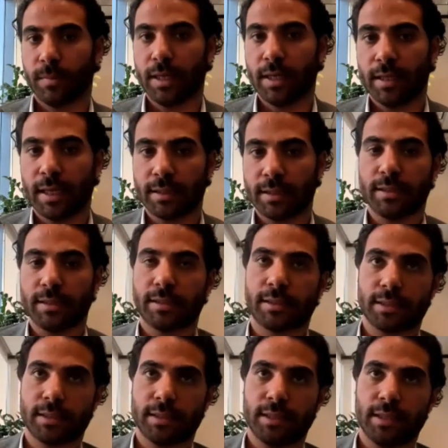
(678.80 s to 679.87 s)
that
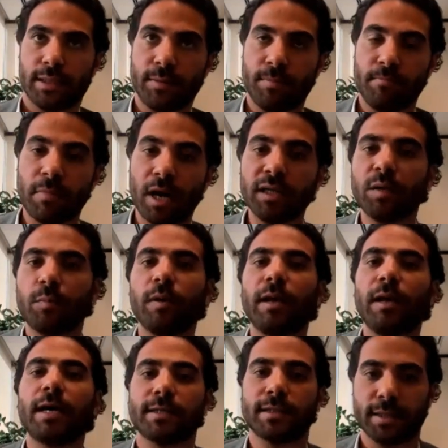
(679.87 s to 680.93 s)
is multiple
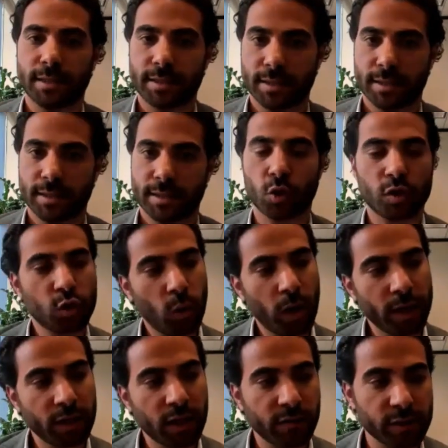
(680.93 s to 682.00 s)
assets, so it's
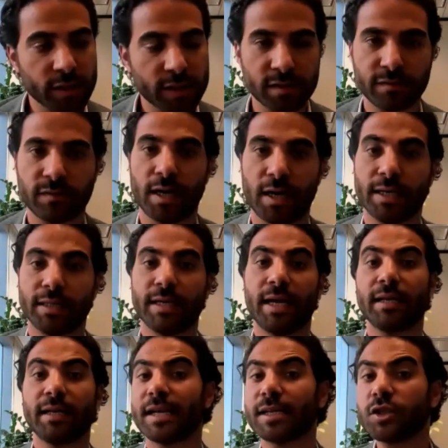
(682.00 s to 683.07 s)
quite diversified and
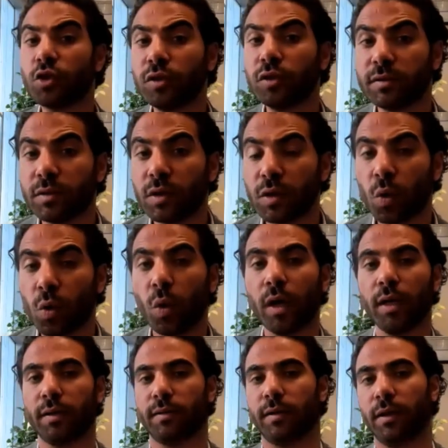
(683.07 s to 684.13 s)
it has good
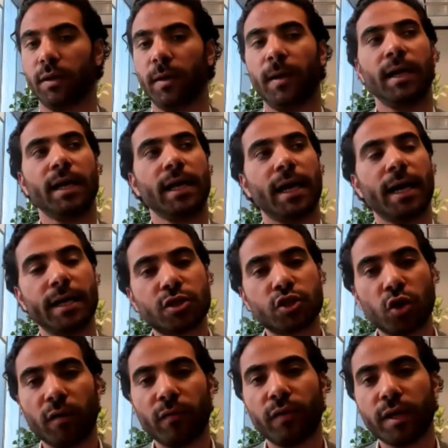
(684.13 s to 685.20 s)
quality and it's
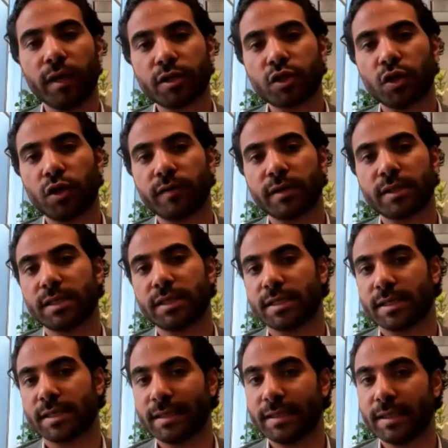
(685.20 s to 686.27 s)
offering services
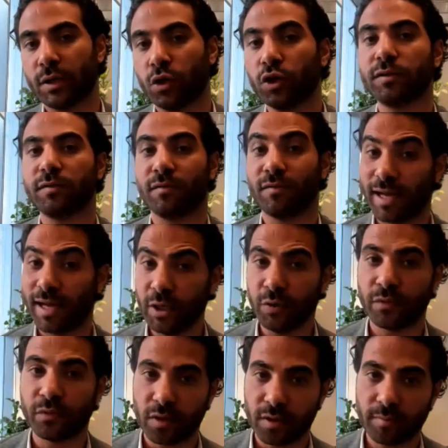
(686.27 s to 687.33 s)
at a good value
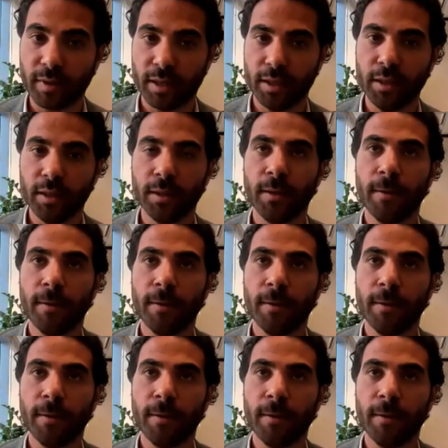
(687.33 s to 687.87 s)
for money,